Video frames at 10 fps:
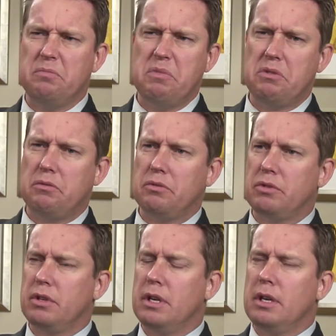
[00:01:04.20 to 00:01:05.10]
and
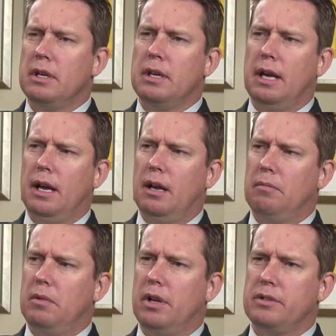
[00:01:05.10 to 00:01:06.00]
minerals,
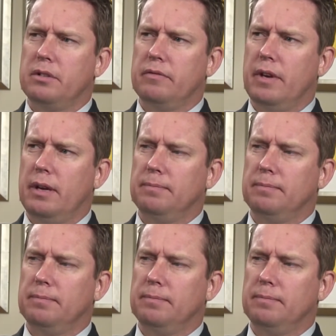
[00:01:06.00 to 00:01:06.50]
lots of